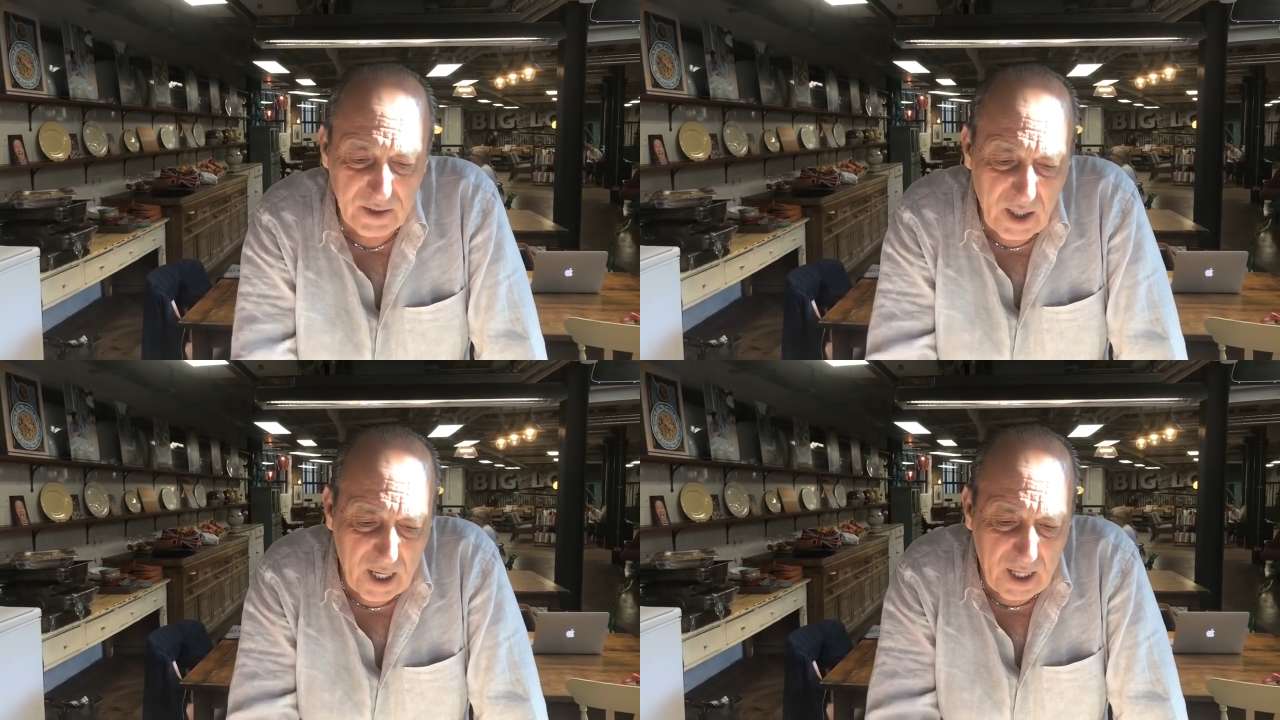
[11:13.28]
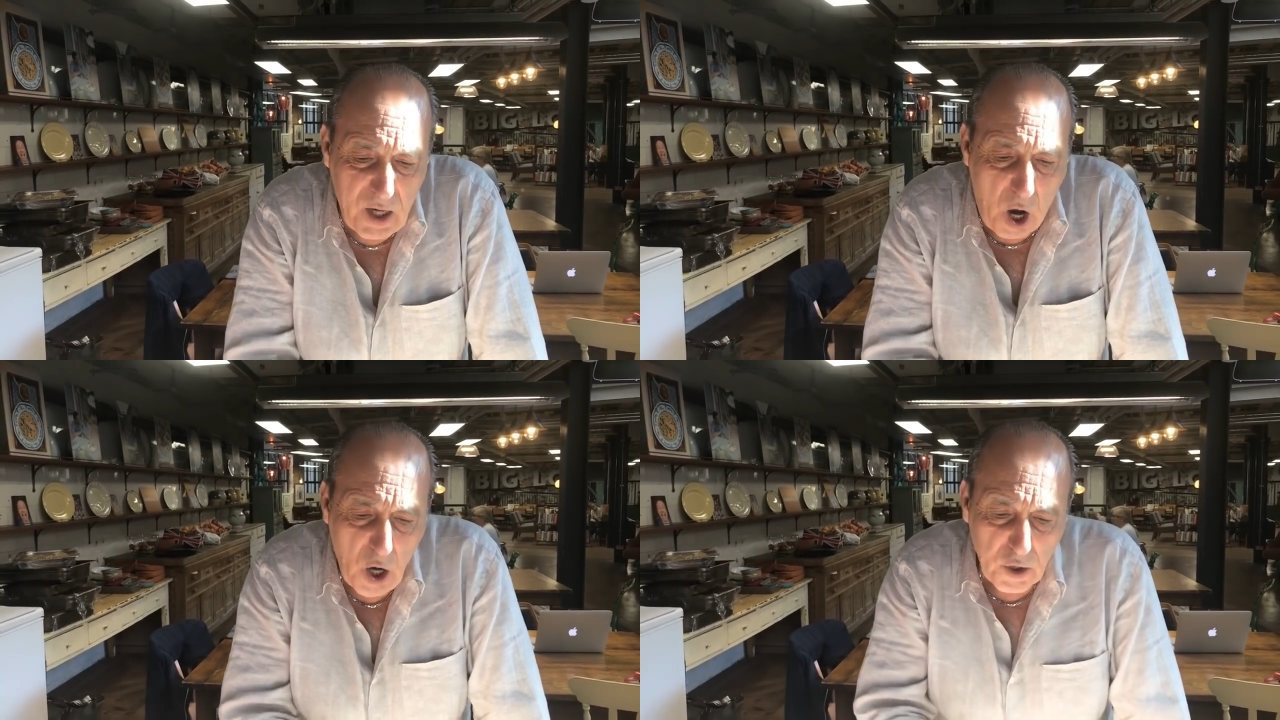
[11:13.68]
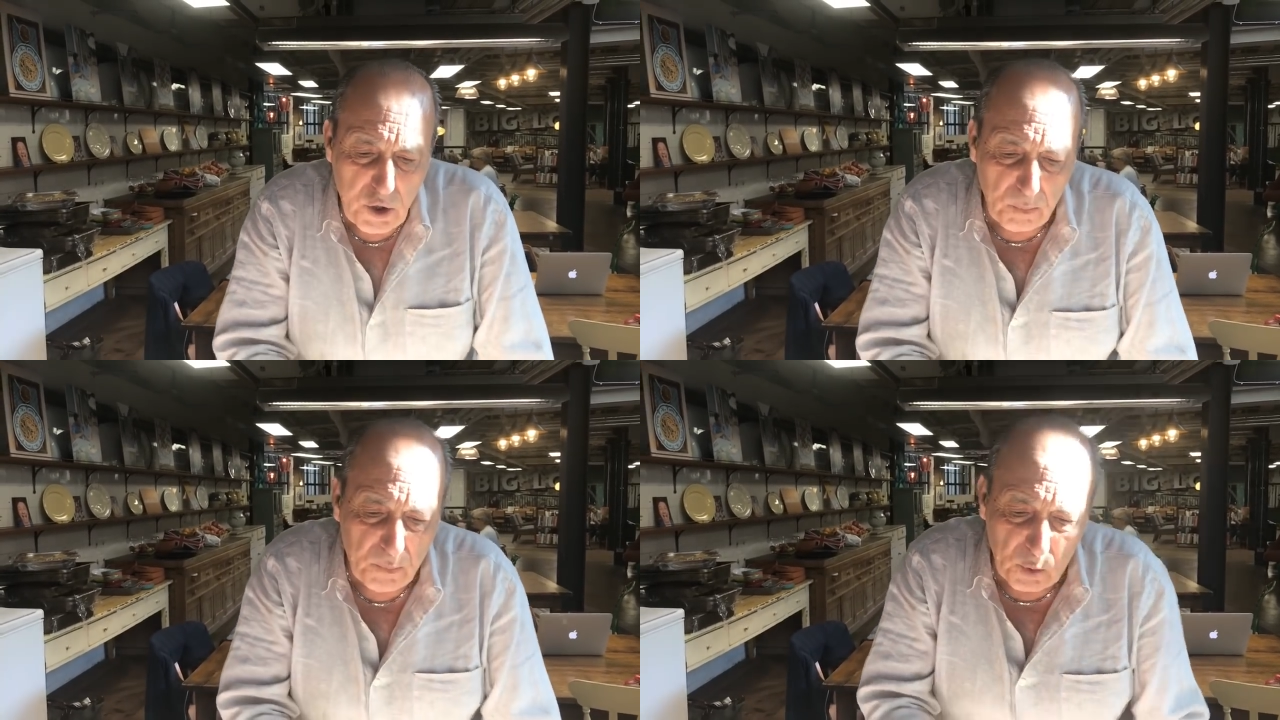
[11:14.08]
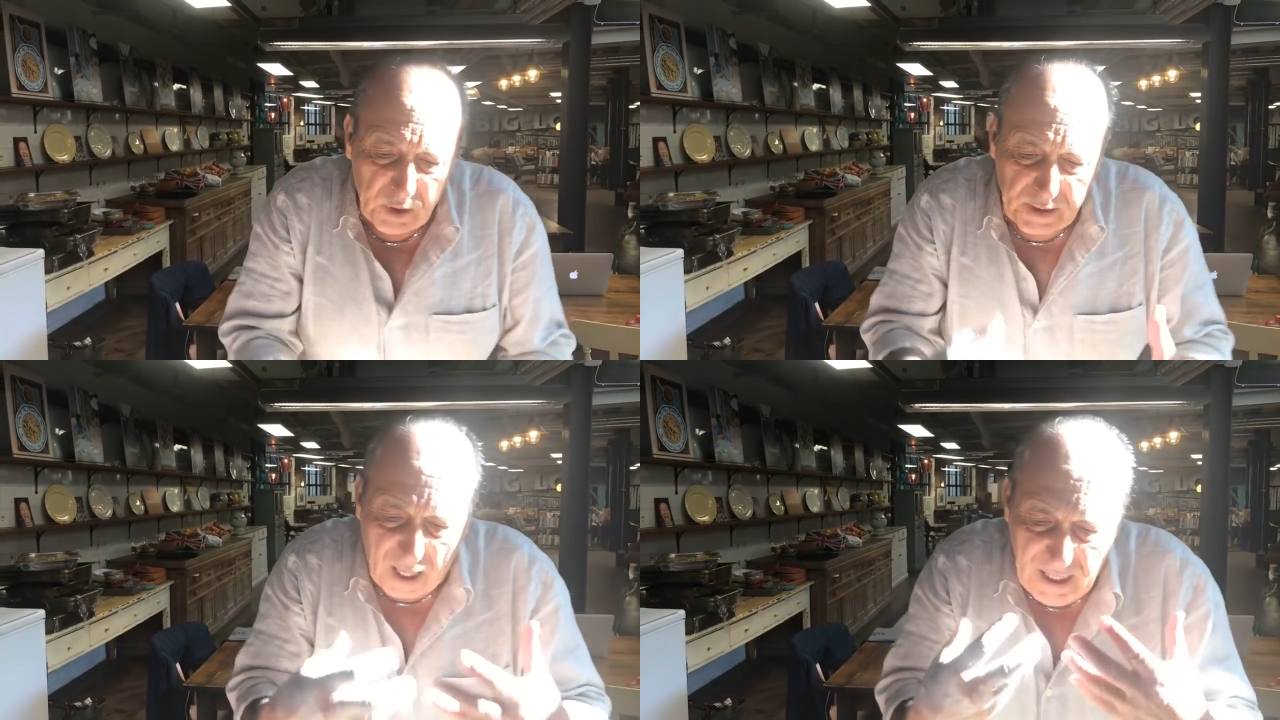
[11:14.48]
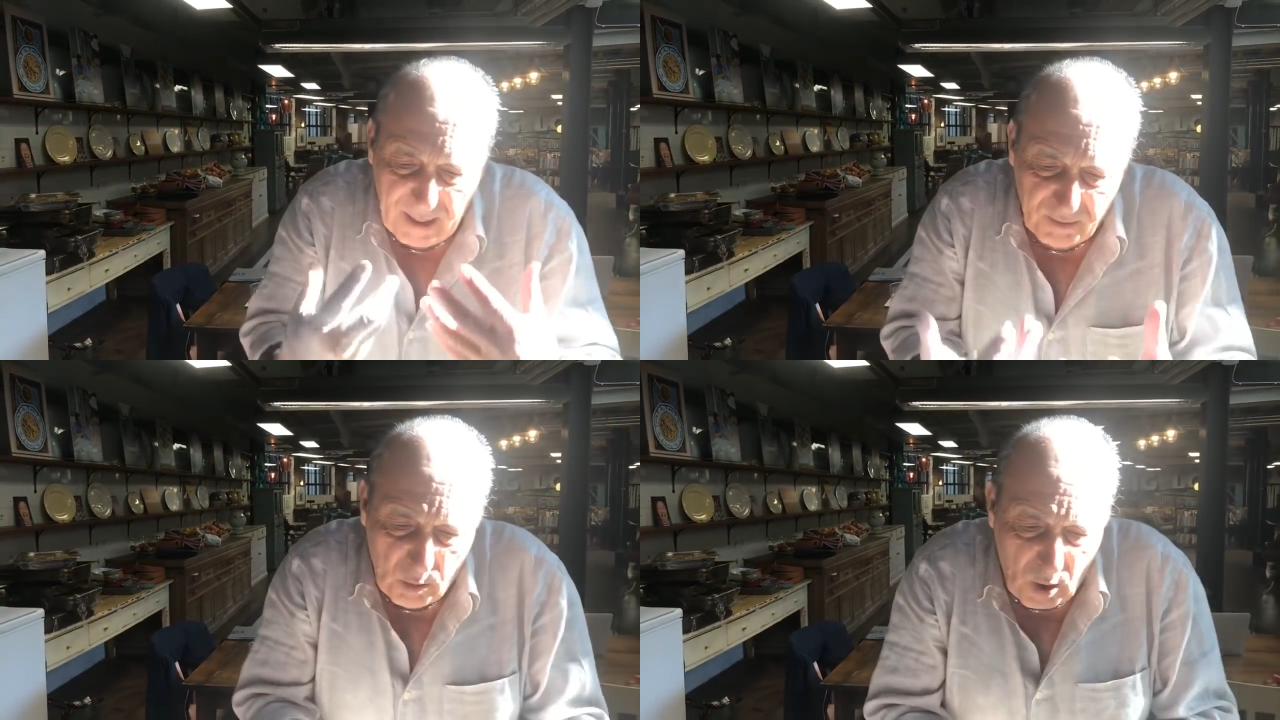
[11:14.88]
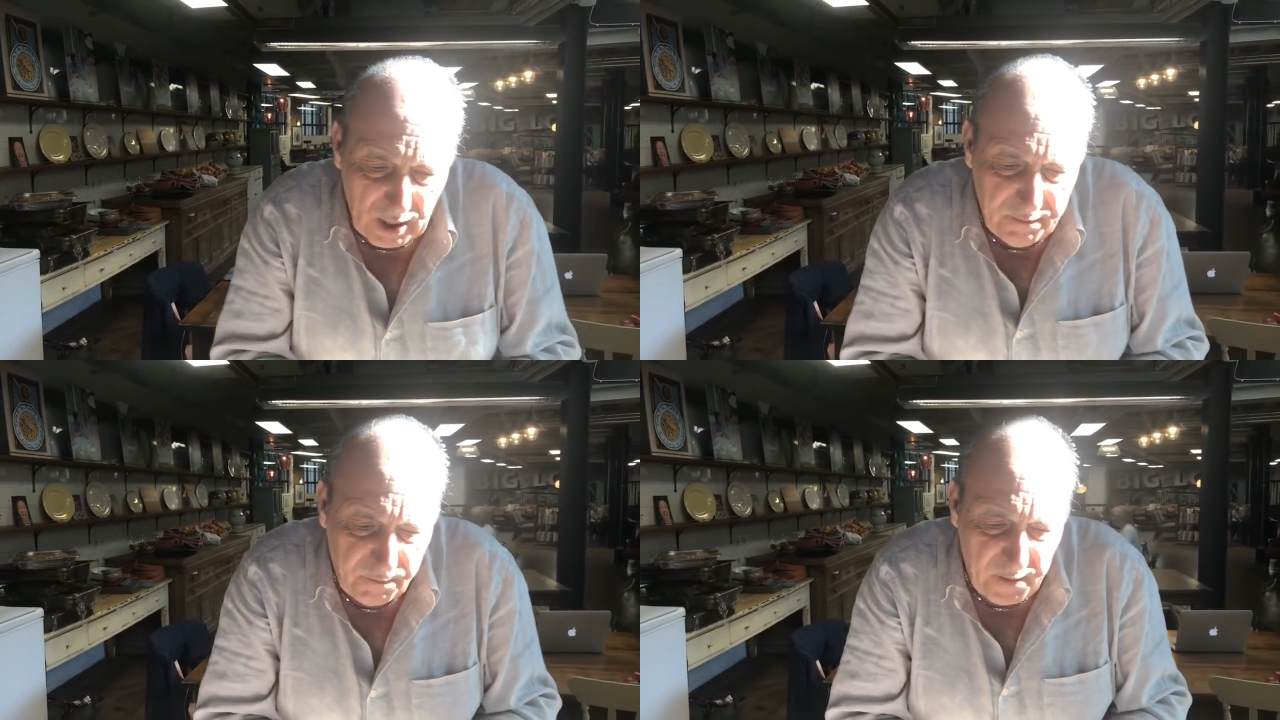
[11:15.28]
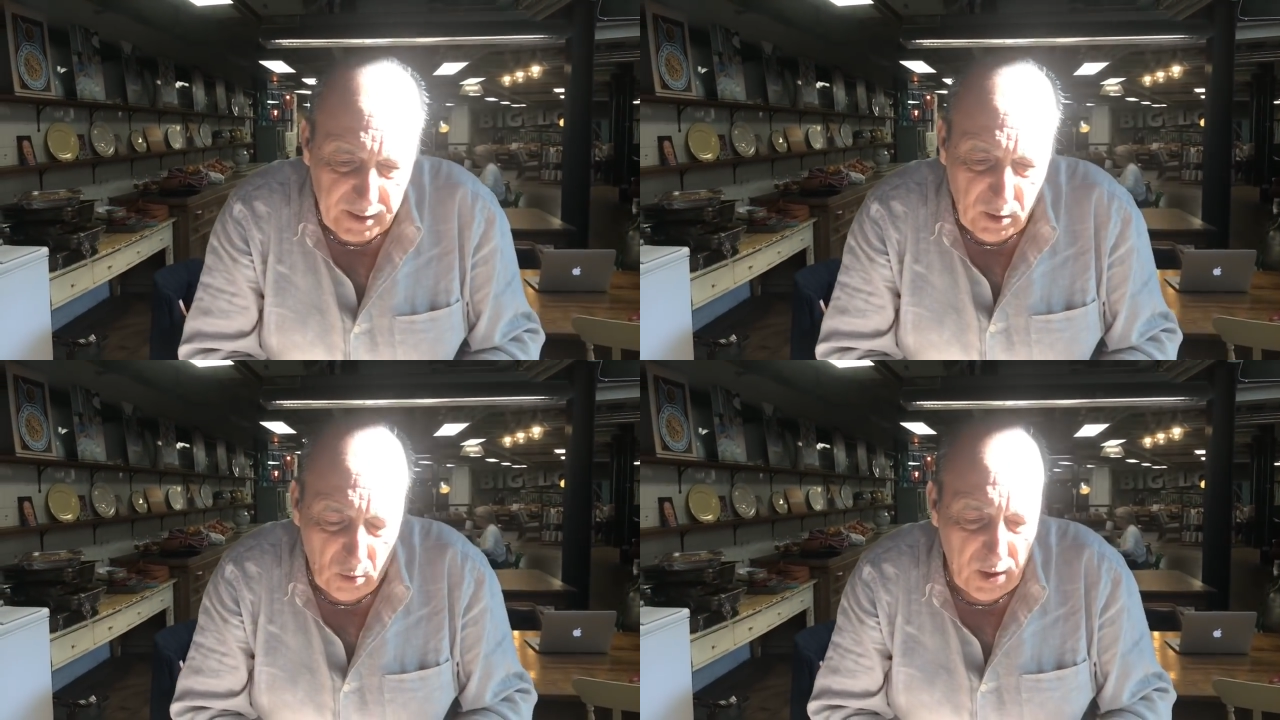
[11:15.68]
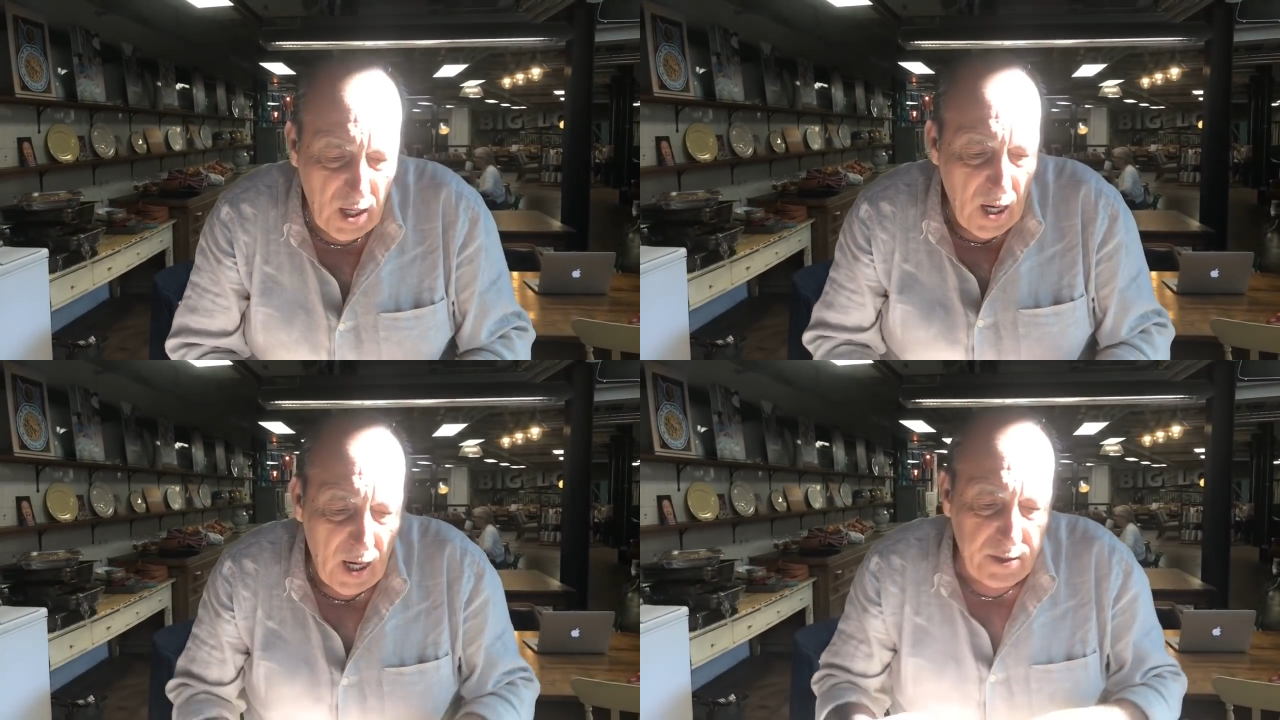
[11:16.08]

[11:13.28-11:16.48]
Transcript: mamma pasta con le sarde I love